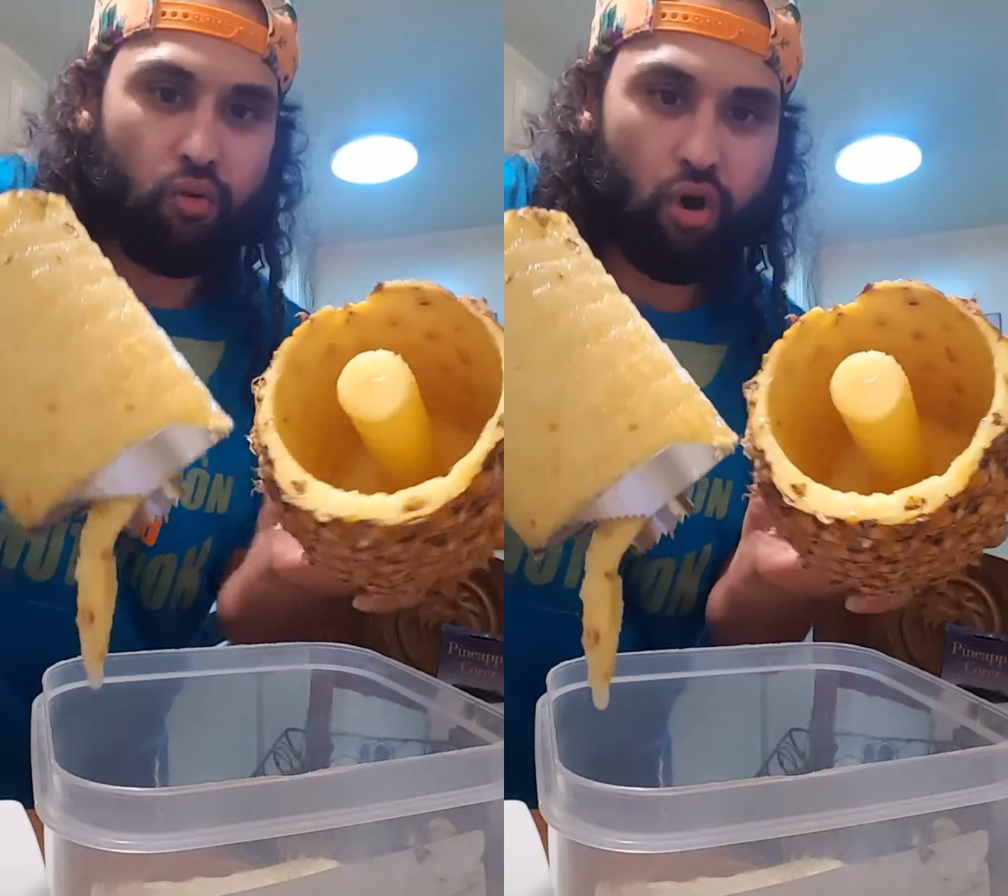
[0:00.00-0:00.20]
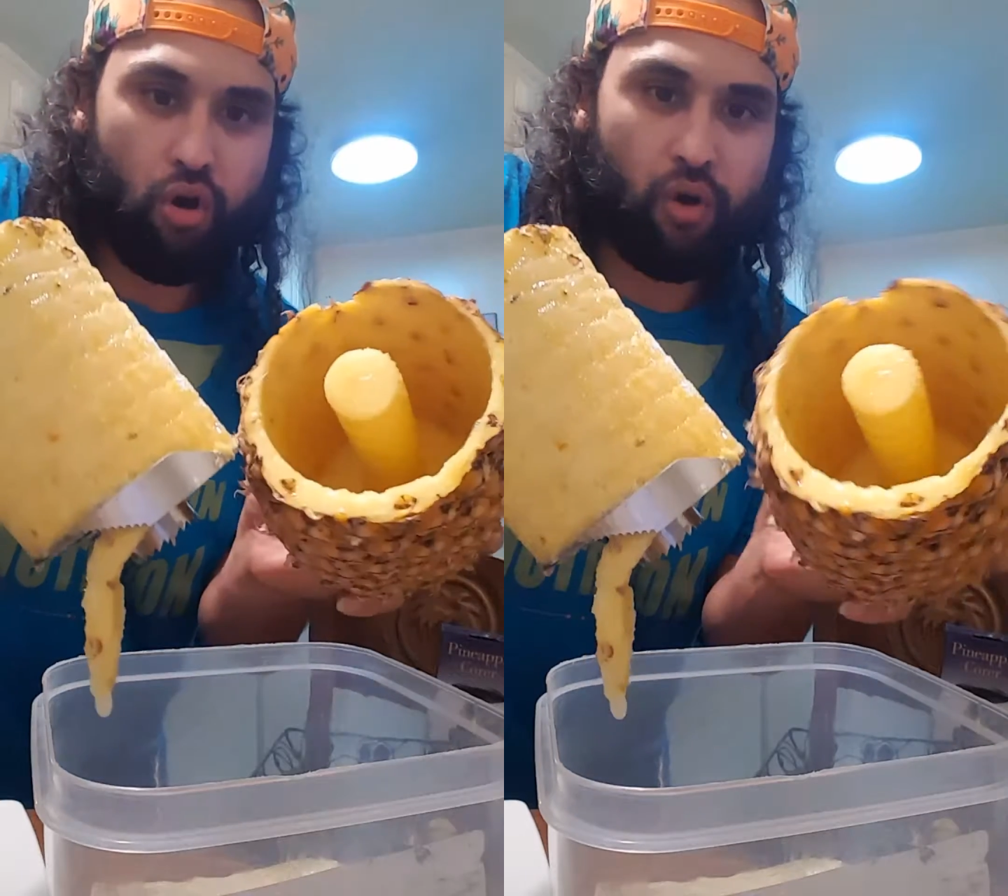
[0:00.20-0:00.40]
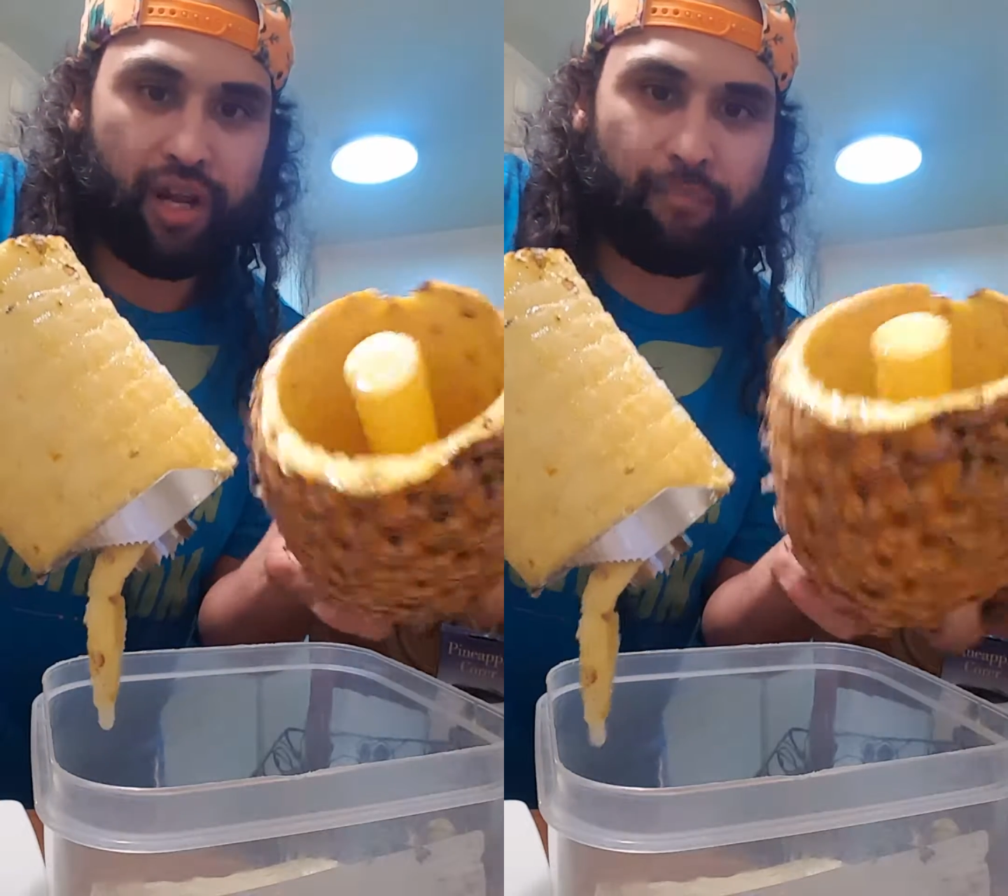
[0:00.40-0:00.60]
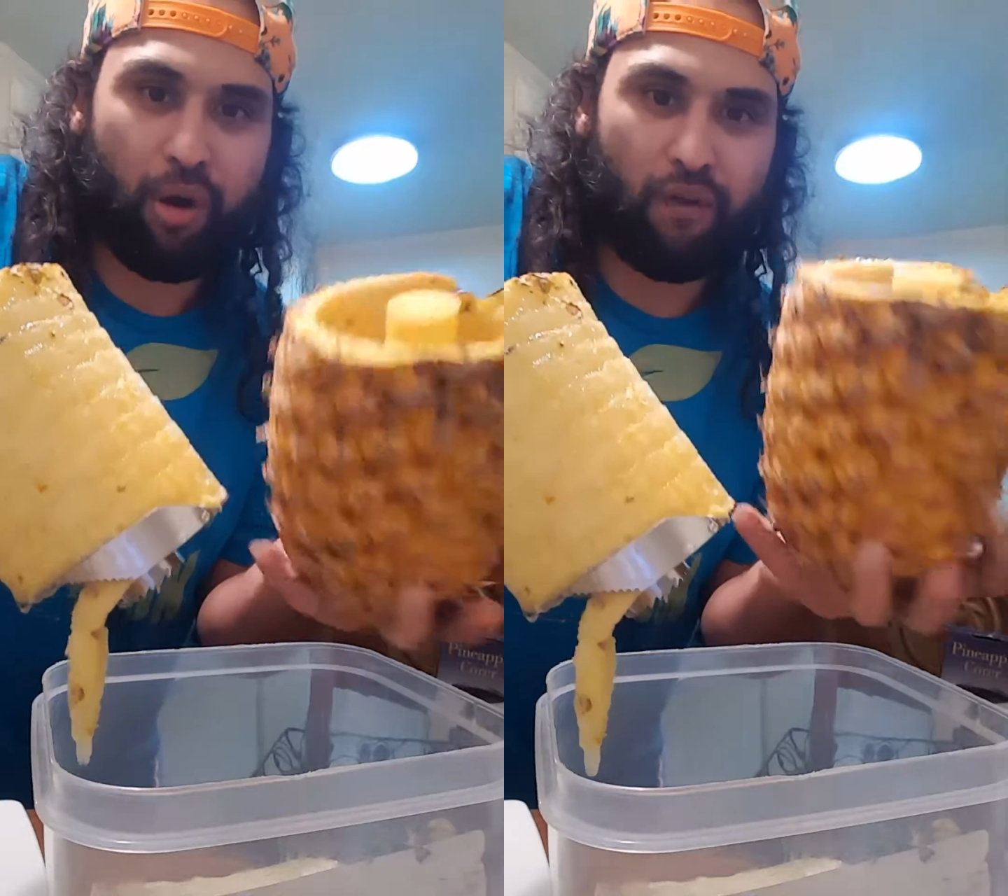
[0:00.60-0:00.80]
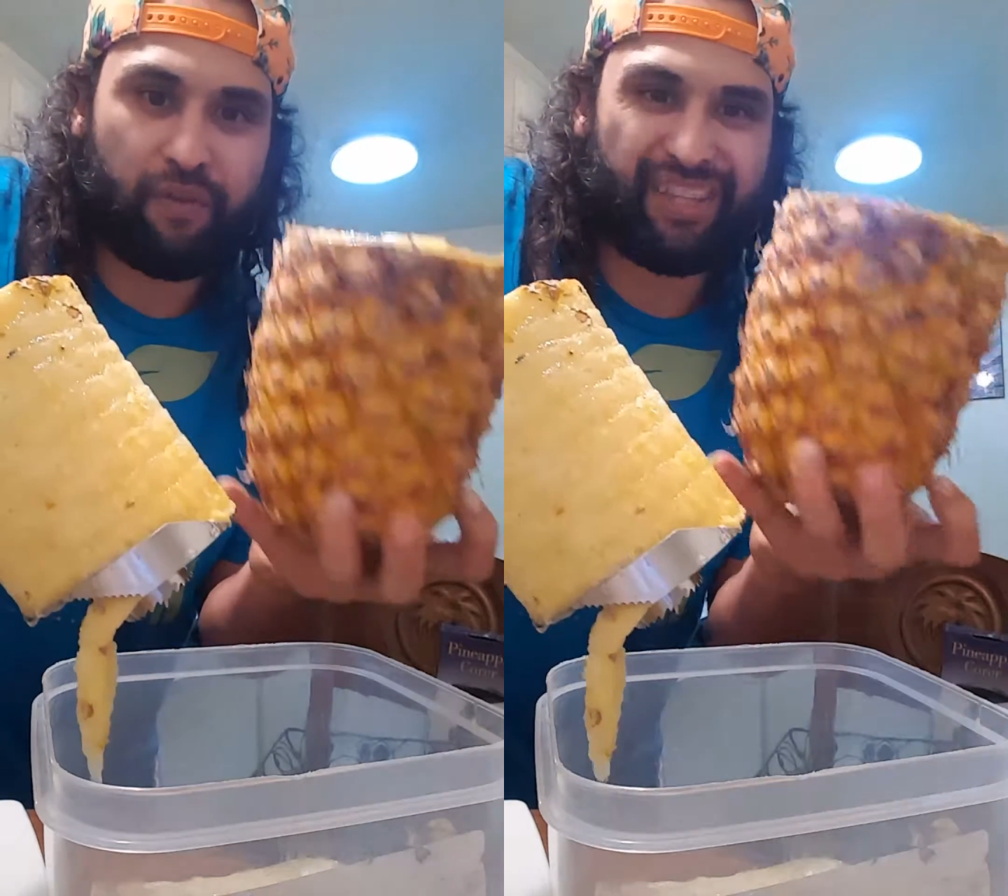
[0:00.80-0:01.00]
Woo! And a
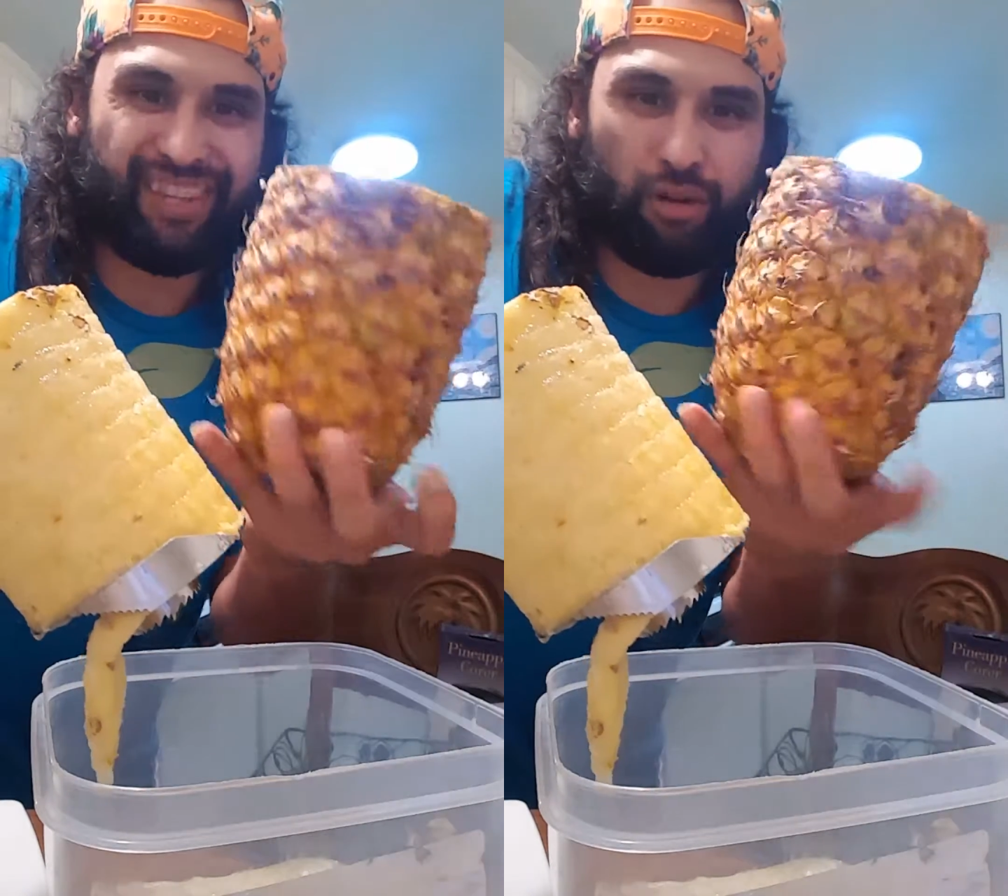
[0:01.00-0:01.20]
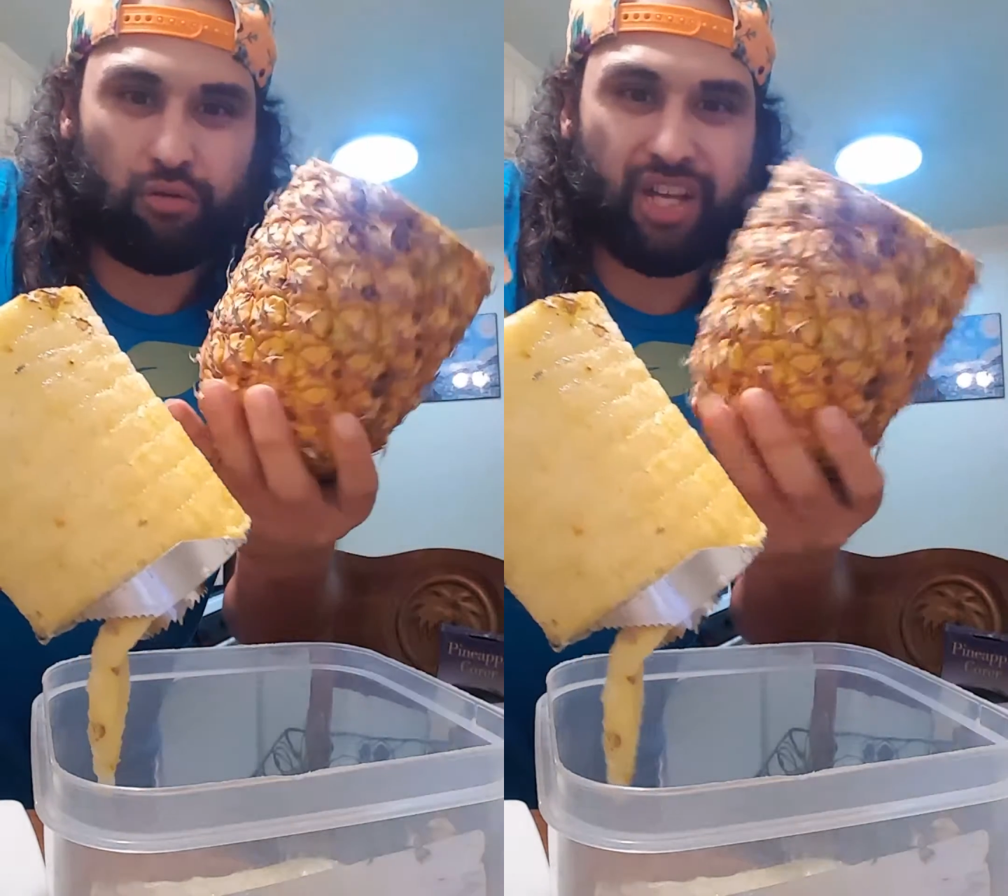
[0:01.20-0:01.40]
perfect little